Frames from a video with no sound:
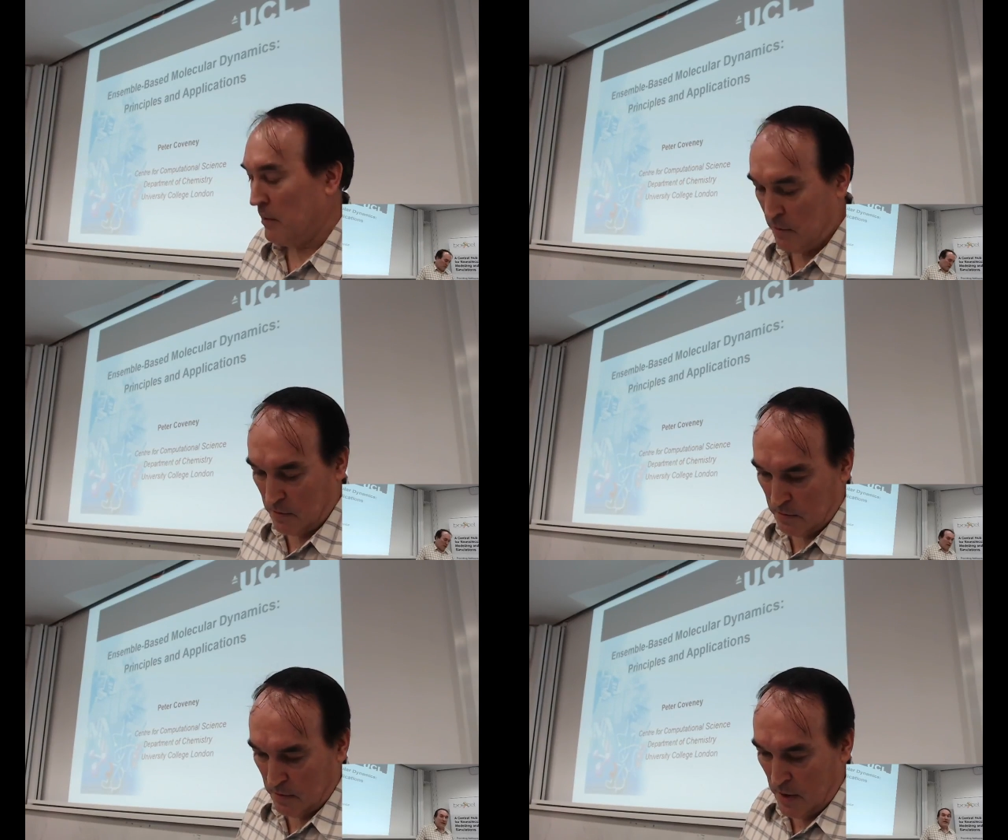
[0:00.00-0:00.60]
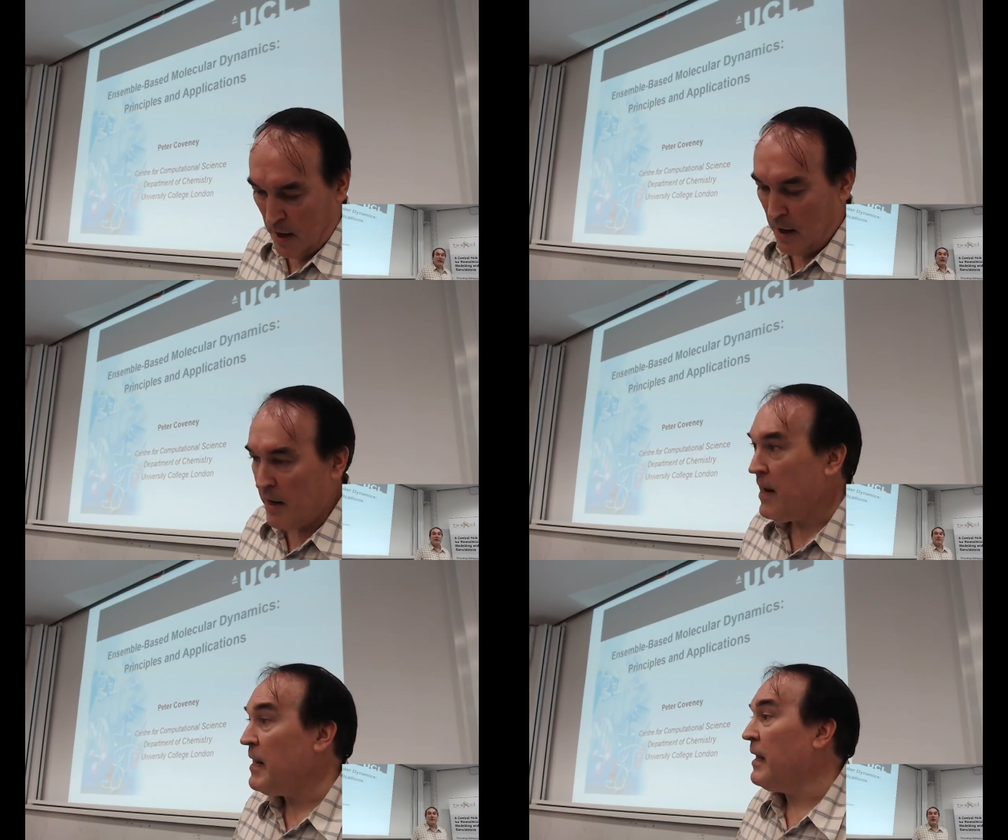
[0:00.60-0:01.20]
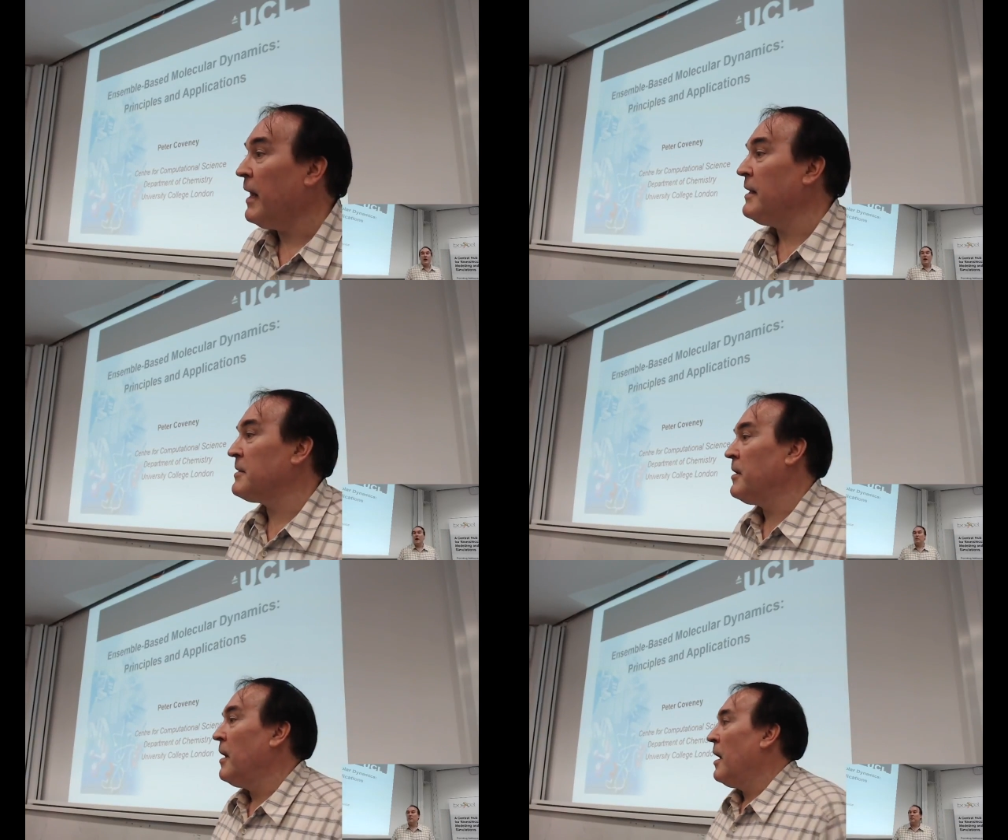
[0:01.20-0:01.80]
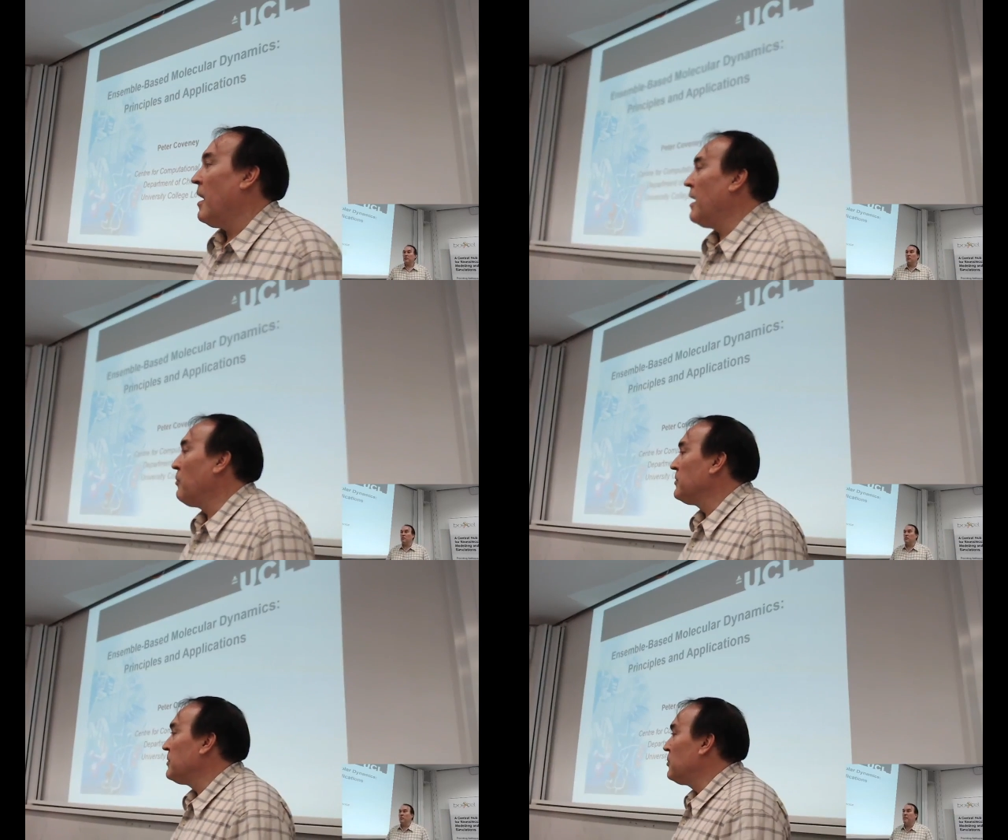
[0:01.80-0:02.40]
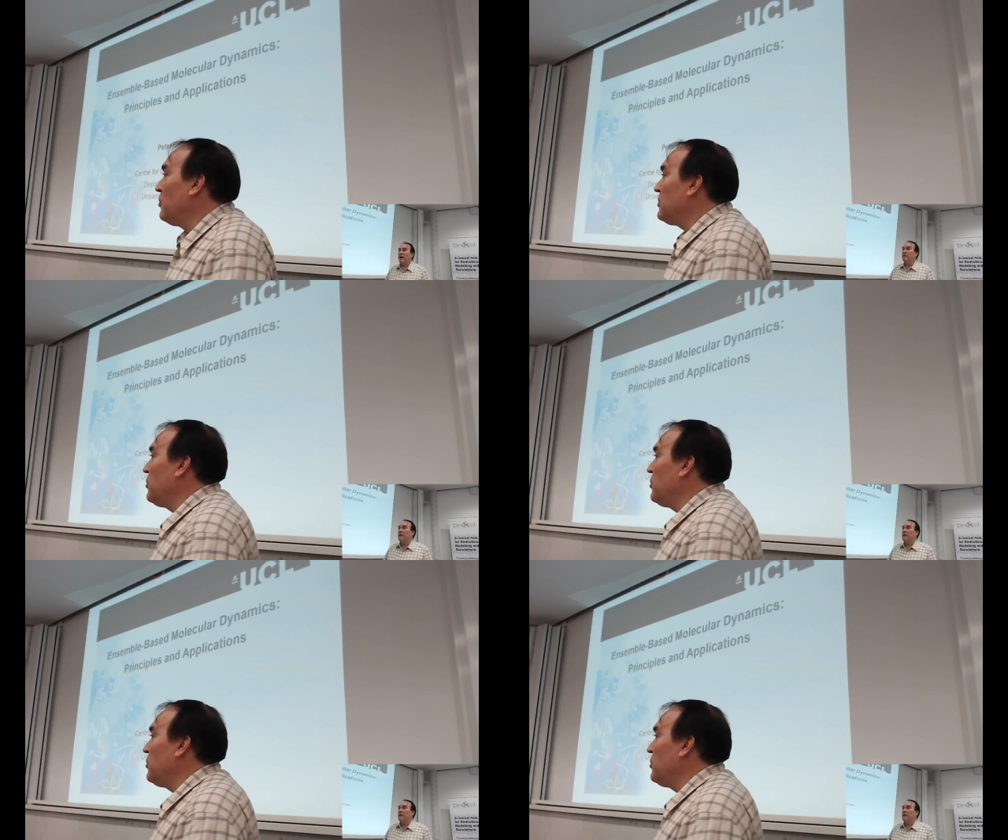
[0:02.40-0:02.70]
In any case, I want to talk to you about